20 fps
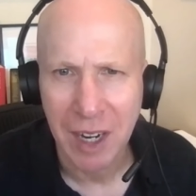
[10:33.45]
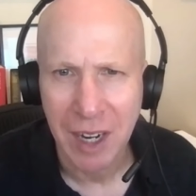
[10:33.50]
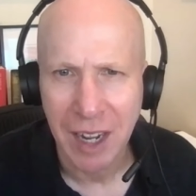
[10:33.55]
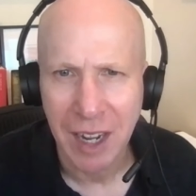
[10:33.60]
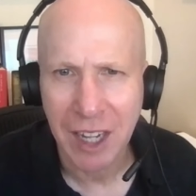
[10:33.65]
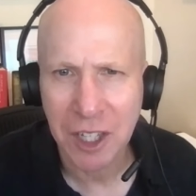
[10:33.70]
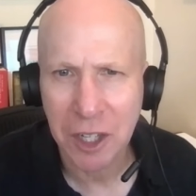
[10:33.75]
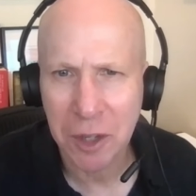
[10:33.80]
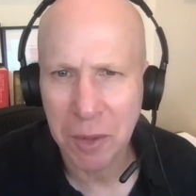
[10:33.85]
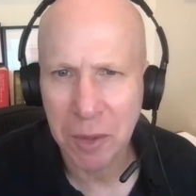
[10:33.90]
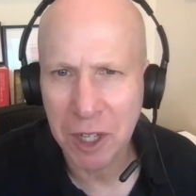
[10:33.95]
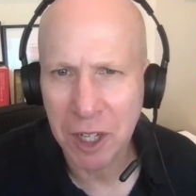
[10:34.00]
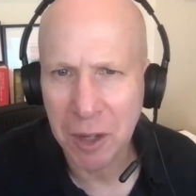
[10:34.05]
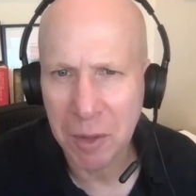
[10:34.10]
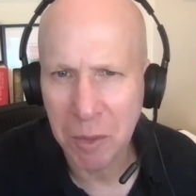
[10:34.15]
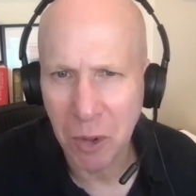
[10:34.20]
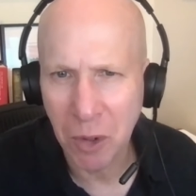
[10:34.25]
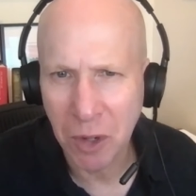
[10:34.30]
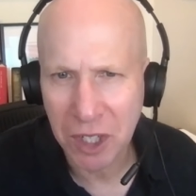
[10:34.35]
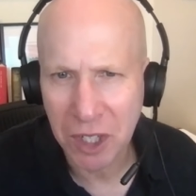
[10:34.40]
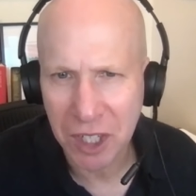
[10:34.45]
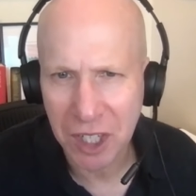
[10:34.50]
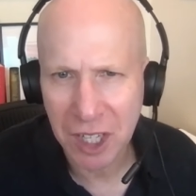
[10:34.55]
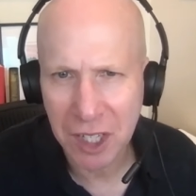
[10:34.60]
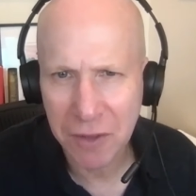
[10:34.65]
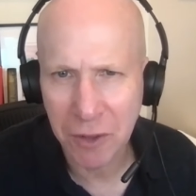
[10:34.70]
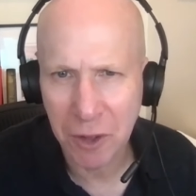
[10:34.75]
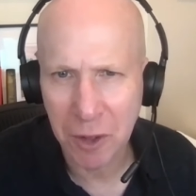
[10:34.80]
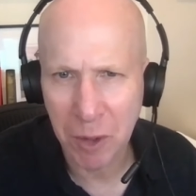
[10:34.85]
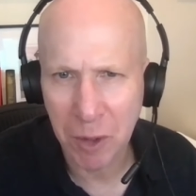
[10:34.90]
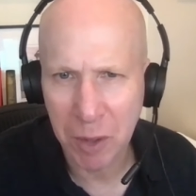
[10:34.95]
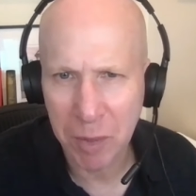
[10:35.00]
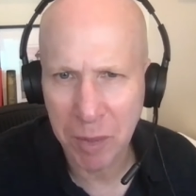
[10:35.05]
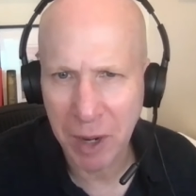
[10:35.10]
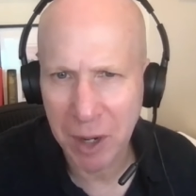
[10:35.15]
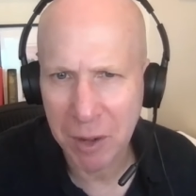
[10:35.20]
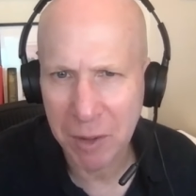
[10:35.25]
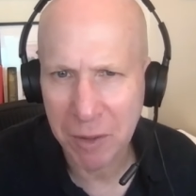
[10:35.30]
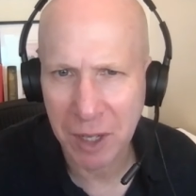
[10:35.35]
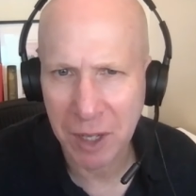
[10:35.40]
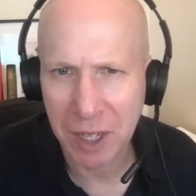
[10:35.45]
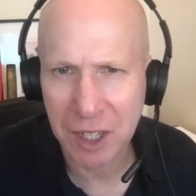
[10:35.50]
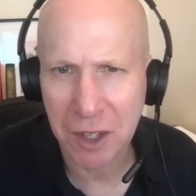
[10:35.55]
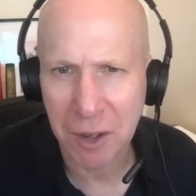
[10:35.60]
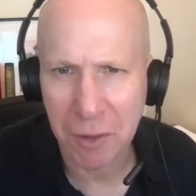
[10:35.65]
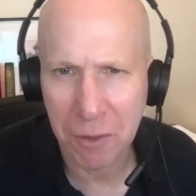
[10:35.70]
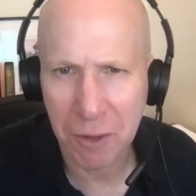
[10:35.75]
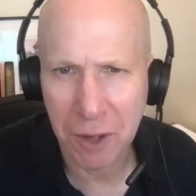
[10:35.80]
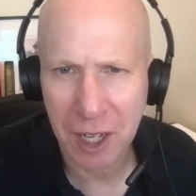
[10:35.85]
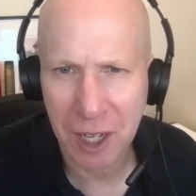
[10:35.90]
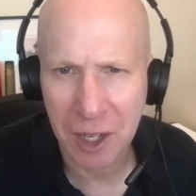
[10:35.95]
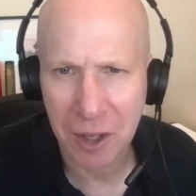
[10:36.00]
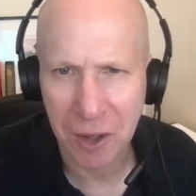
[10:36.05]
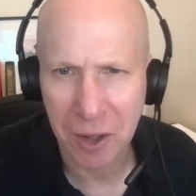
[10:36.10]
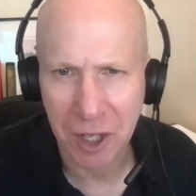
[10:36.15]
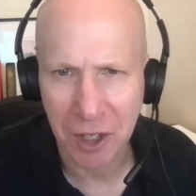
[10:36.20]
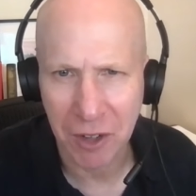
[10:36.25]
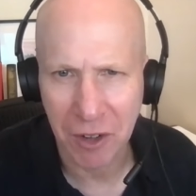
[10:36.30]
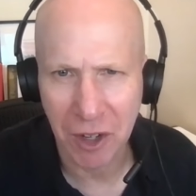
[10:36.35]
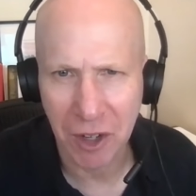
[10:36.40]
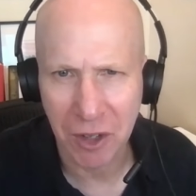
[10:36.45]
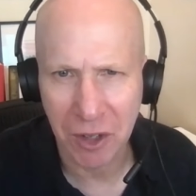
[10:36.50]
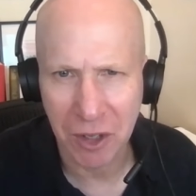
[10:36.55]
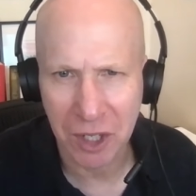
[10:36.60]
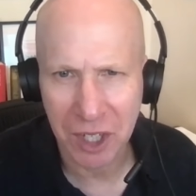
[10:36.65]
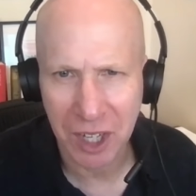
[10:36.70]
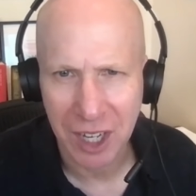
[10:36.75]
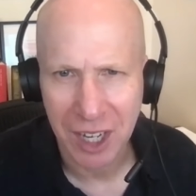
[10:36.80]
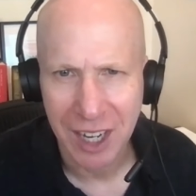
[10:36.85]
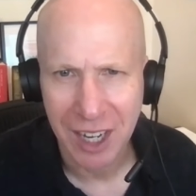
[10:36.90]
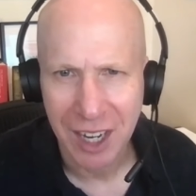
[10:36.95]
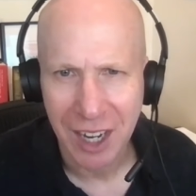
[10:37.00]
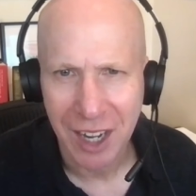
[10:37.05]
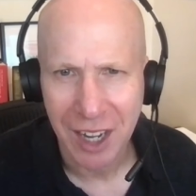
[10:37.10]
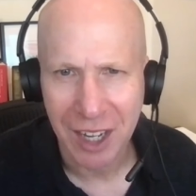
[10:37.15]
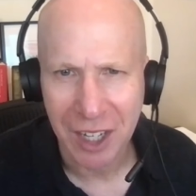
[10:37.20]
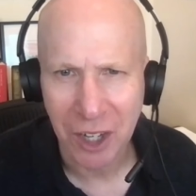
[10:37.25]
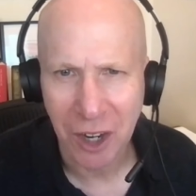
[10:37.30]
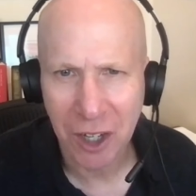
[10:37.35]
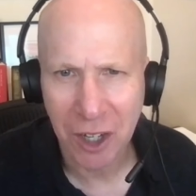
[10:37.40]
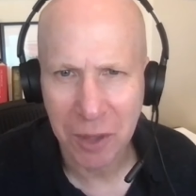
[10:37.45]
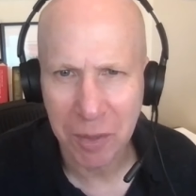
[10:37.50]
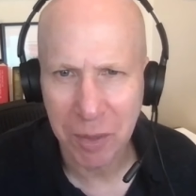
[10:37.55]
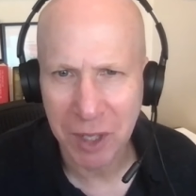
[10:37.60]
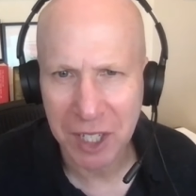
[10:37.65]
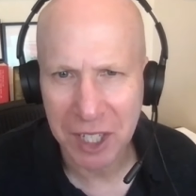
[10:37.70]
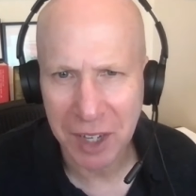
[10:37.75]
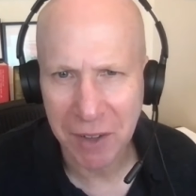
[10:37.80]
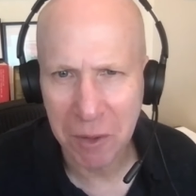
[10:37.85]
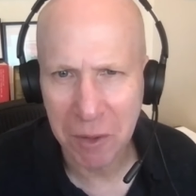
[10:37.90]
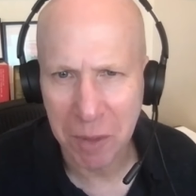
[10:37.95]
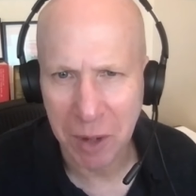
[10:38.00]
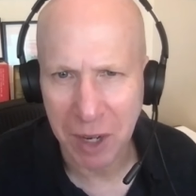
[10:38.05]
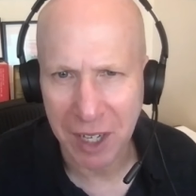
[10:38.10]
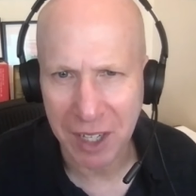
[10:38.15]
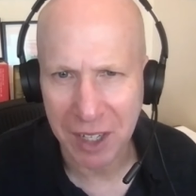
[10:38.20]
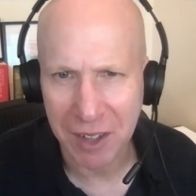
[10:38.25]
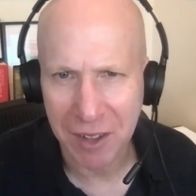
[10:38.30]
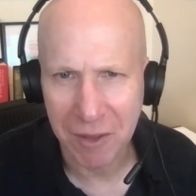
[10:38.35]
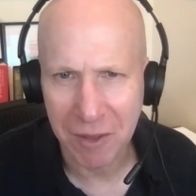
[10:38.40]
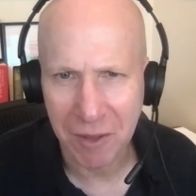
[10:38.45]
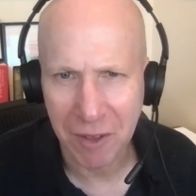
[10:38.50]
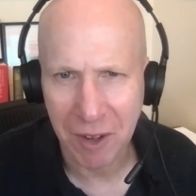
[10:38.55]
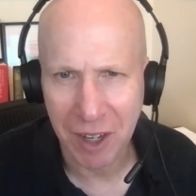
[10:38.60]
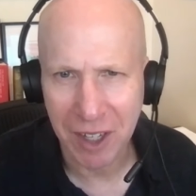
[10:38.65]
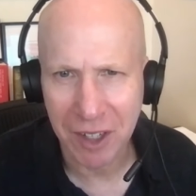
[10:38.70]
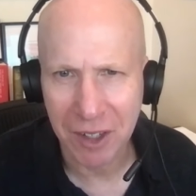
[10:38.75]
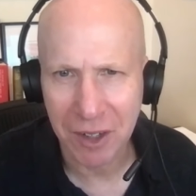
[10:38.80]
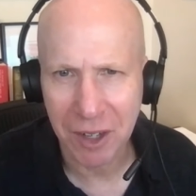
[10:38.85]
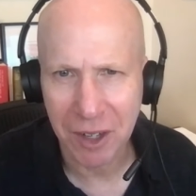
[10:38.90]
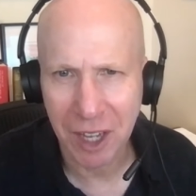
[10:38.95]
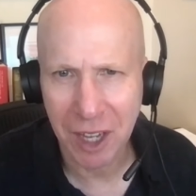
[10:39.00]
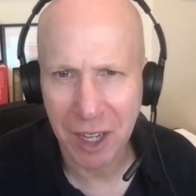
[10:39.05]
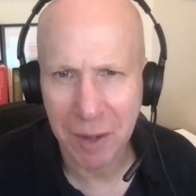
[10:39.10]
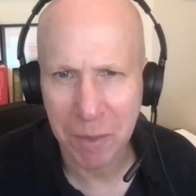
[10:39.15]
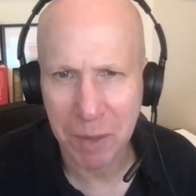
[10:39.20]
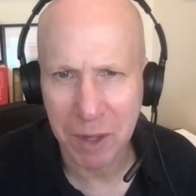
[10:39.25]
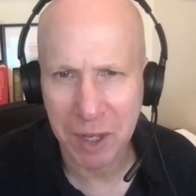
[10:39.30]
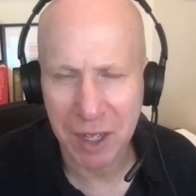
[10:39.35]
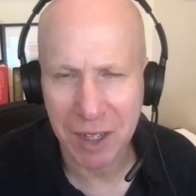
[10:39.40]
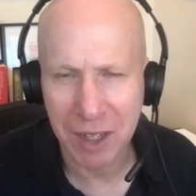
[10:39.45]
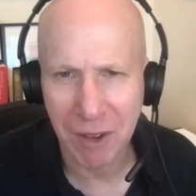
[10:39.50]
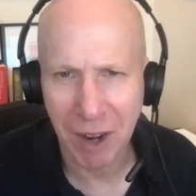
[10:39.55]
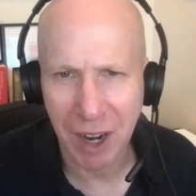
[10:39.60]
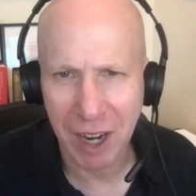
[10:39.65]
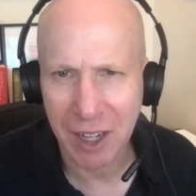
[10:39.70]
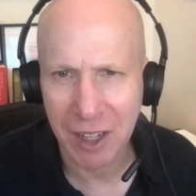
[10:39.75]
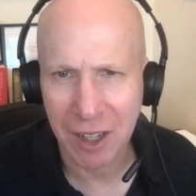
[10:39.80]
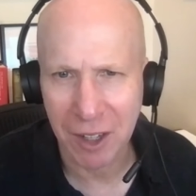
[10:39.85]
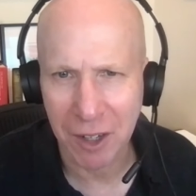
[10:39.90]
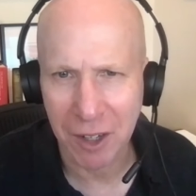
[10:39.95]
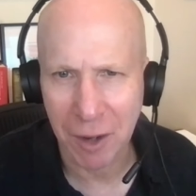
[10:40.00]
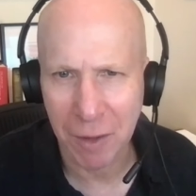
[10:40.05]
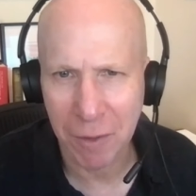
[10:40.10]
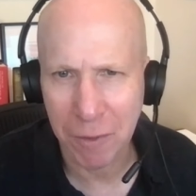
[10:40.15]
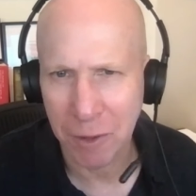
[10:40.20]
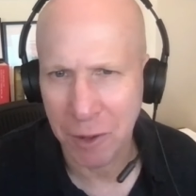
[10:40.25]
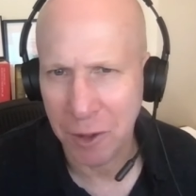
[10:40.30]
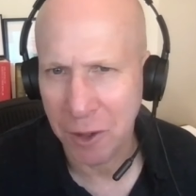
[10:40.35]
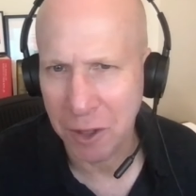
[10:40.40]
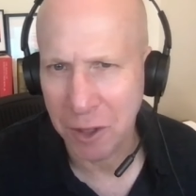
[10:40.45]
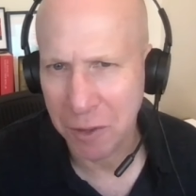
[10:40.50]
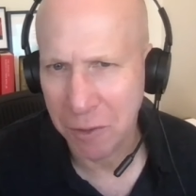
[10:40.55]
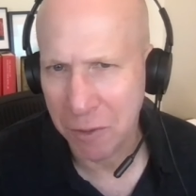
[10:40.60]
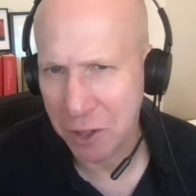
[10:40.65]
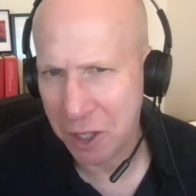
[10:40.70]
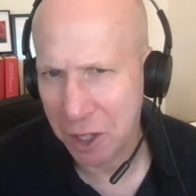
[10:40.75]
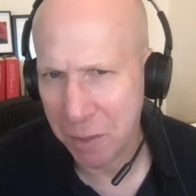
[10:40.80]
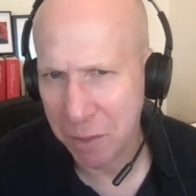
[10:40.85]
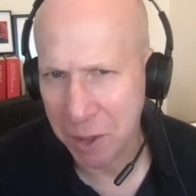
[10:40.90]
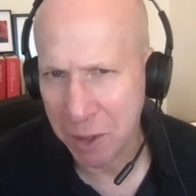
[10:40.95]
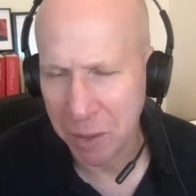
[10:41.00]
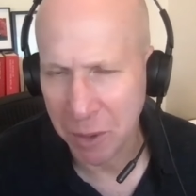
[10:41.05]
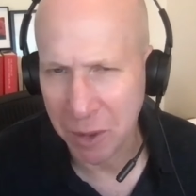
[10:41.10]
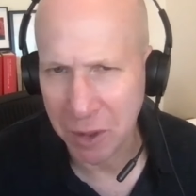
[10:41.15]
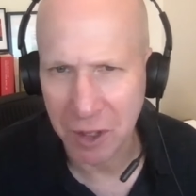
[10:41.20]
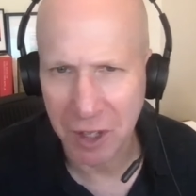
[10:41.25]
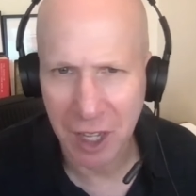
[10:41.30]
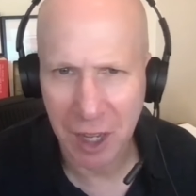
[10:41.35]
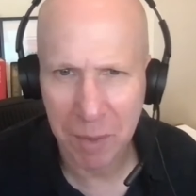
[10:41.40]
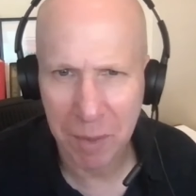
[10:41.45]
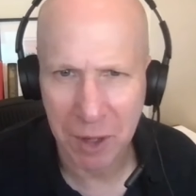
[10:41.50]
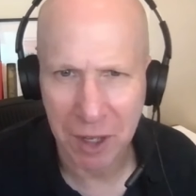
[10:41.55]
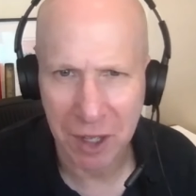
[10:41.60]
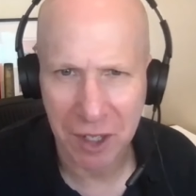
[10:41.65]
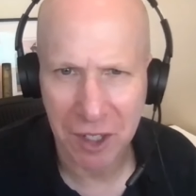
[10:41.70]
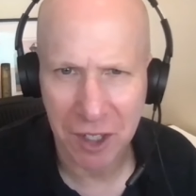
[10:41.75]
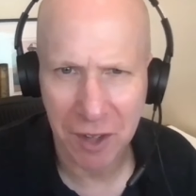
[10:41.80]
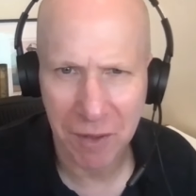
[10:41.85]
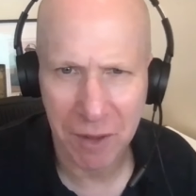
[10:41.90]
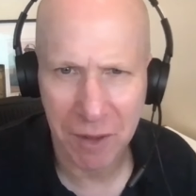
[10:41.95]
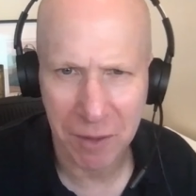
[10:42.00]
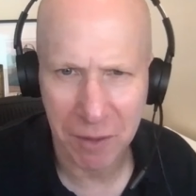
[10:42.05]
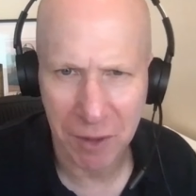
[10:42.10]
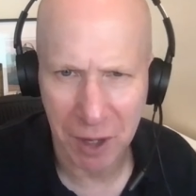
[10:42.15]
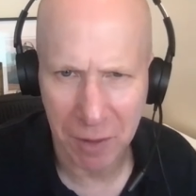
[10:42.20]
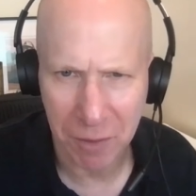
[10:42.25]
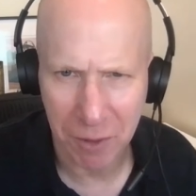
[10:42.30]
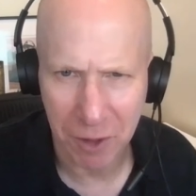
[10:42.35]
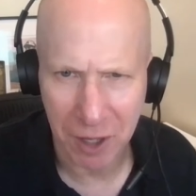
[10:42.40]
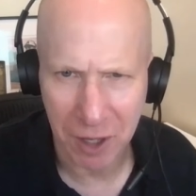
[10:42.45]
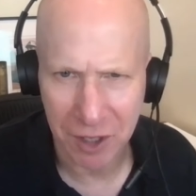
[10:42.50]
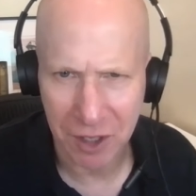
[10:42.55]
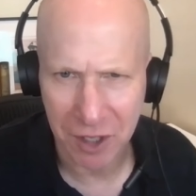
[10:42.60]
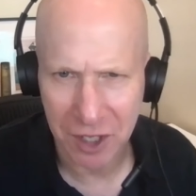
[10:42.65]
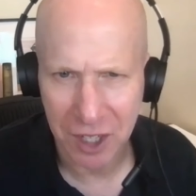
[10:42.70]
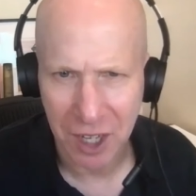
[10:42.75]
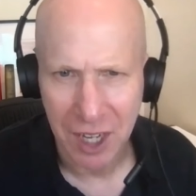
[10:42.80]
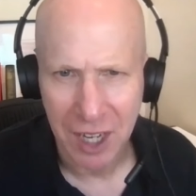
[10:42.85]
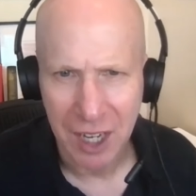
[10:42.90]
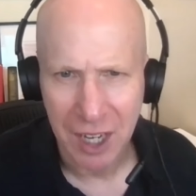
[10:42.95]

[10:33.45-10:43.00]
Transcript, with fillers: As you become more successful and more powerful, as your following grows, it's hard to please everybody right? You can't be radical enough for those for some people, and you can't be conservative enough for others.